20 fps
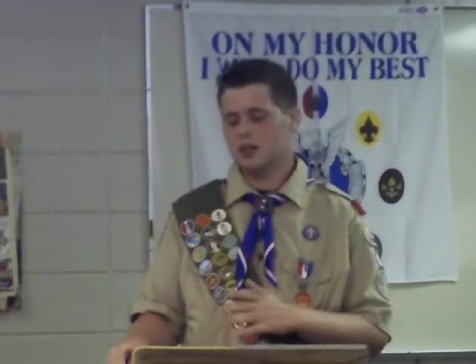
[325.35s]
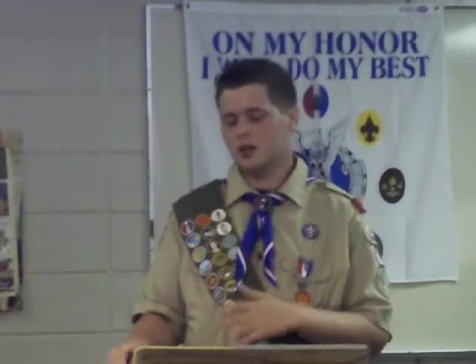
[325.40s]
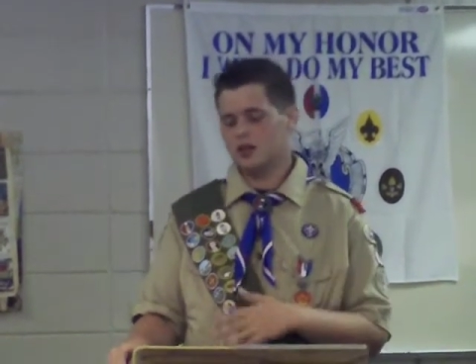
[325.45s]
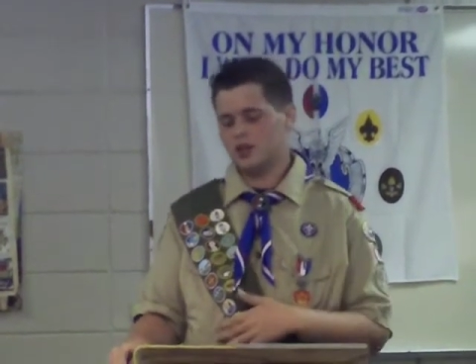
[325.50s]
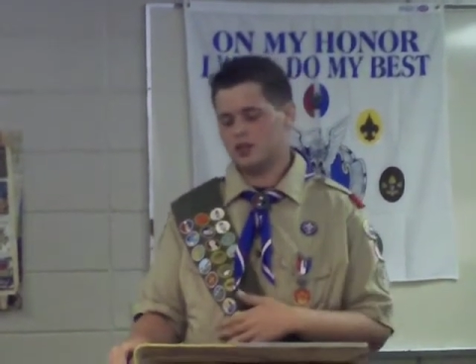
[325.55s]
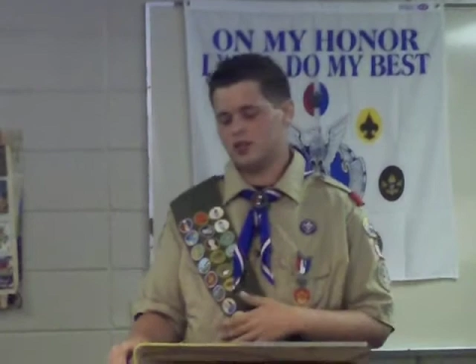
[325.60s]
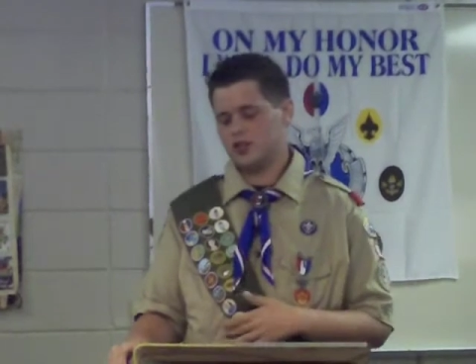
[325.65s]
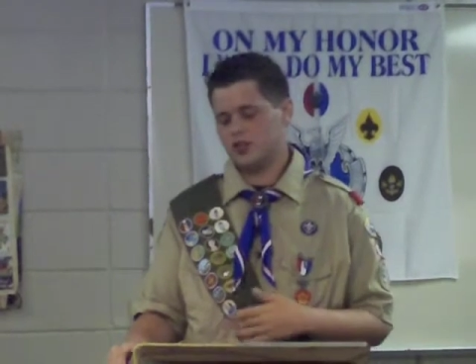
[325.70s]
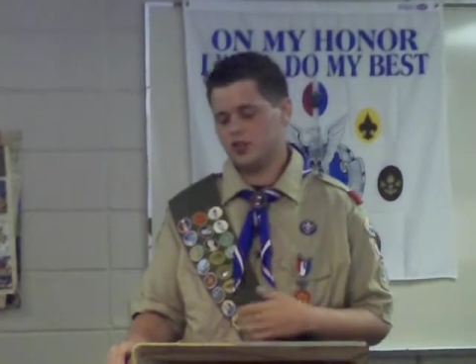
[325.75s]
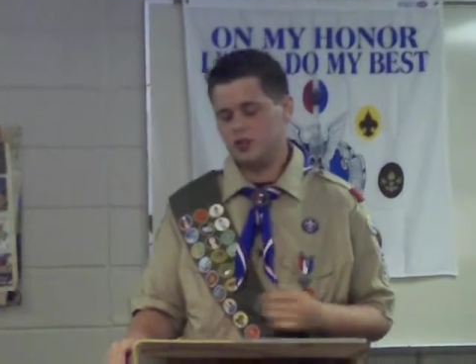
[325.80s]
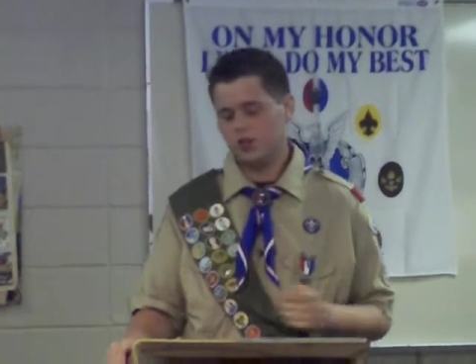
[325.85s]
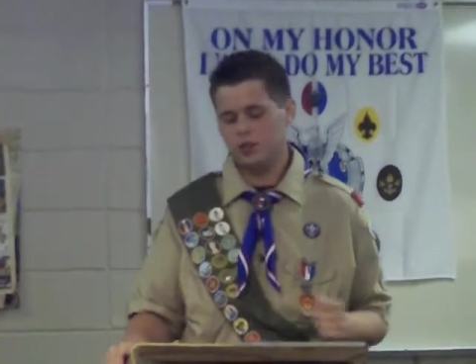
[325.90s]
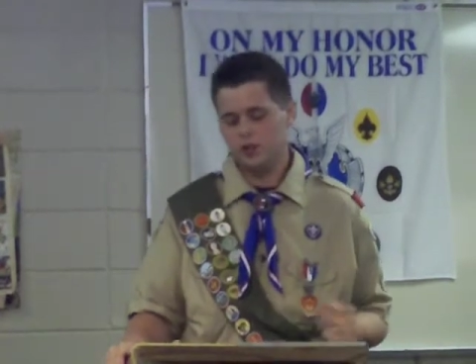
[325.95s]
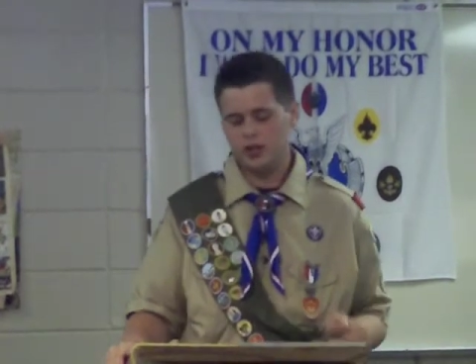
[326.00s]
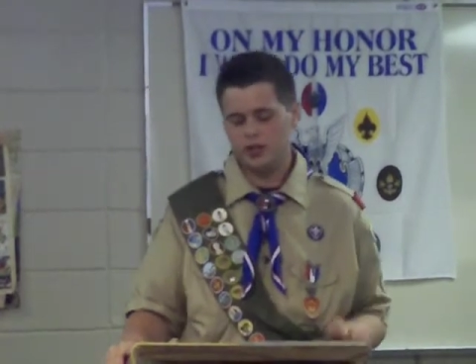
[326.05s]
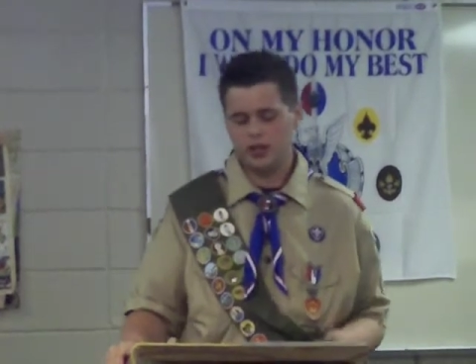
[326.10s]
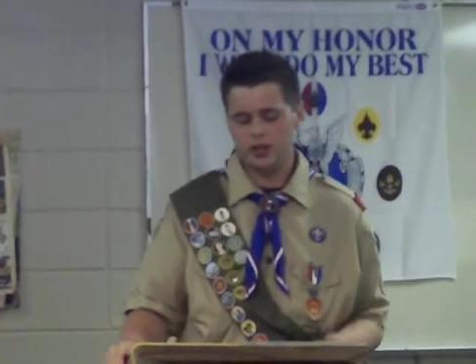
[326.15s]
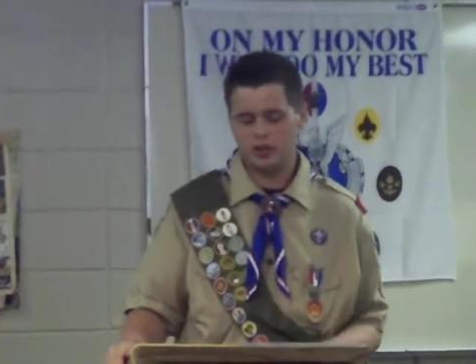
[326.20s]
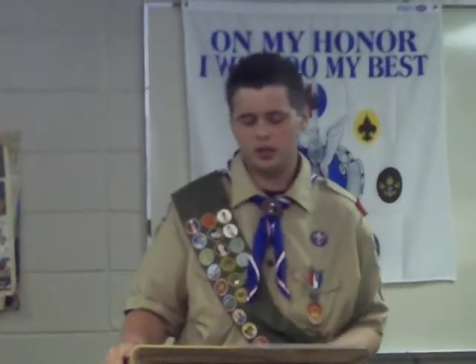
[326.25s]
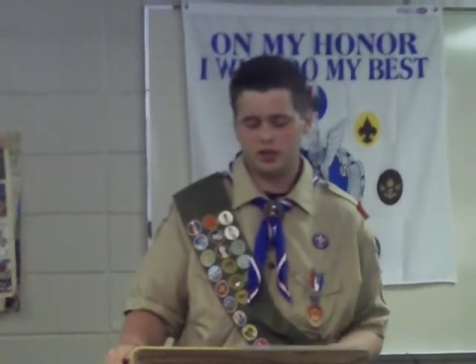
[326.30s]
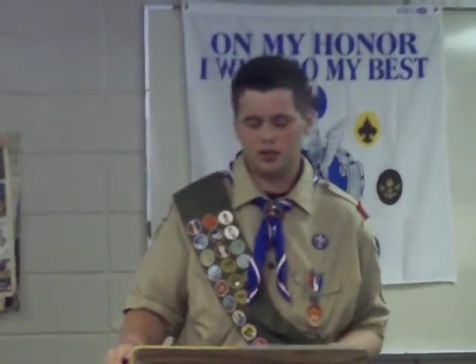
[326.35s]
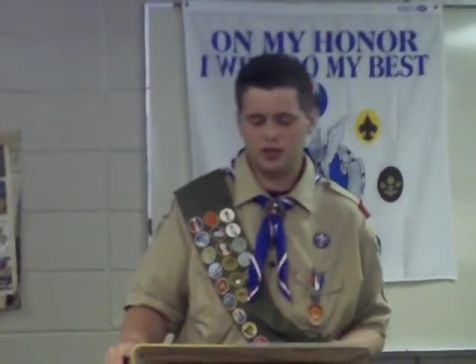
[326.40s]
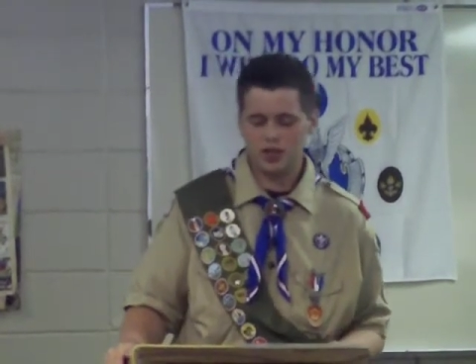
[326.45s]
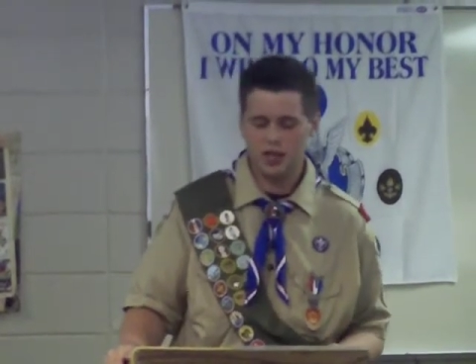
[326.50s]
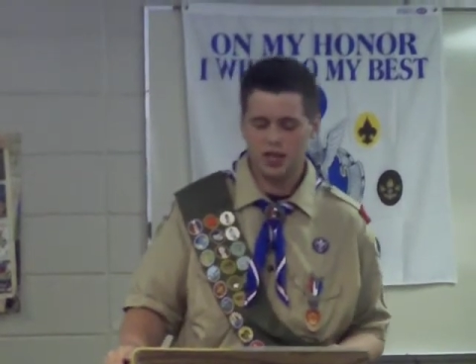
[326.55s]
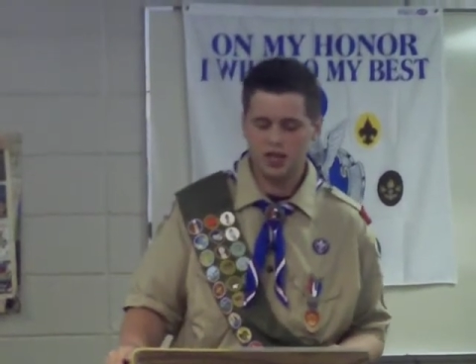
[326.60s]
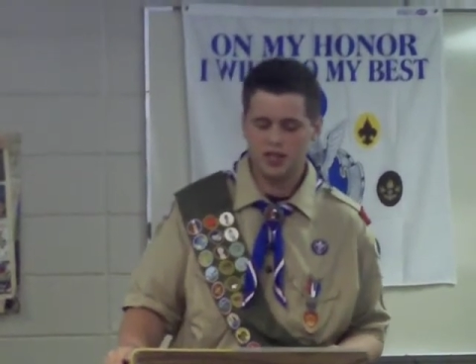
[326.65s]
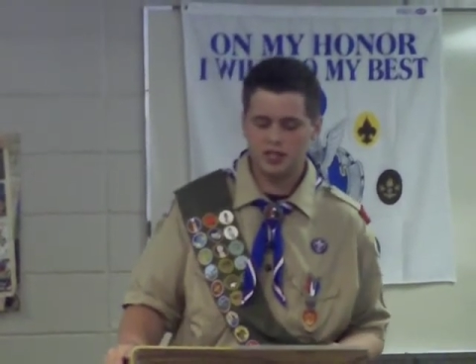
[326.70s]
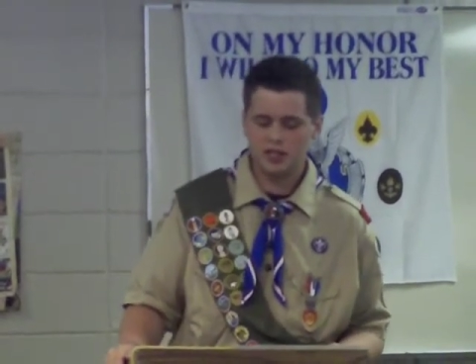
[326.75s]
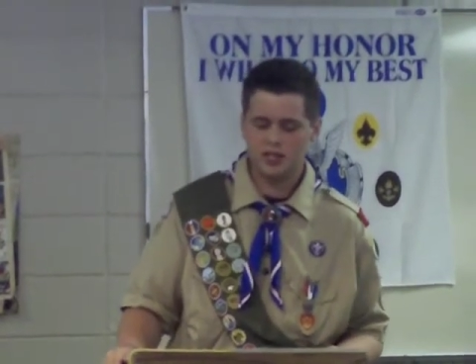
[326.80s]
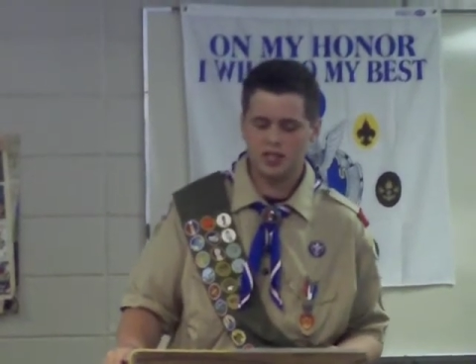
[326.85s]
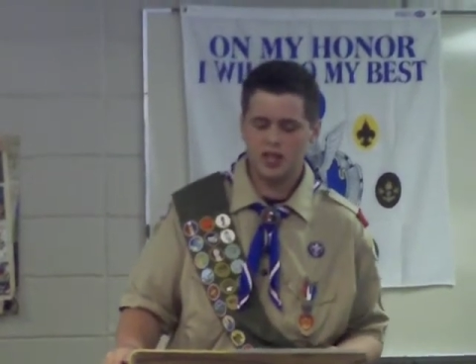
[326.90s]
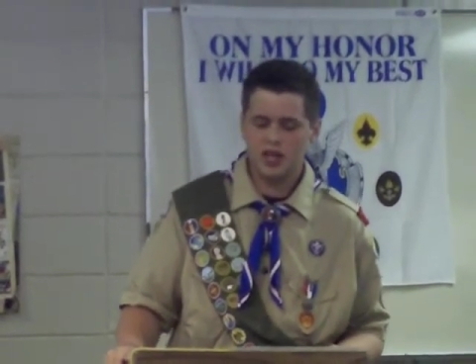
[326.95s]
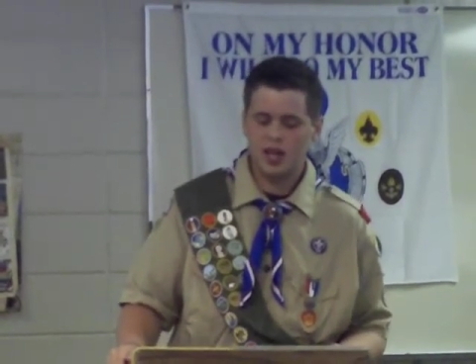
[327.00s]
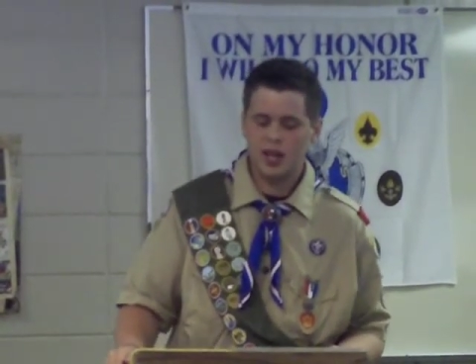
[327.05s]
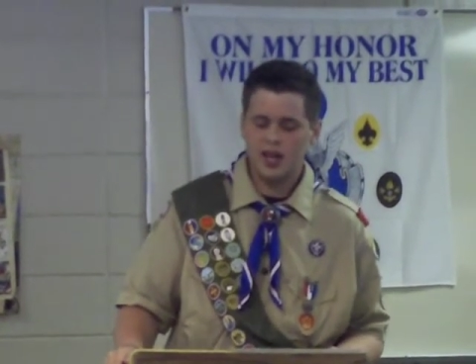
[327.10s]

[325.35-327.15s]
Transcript: long as schooling does,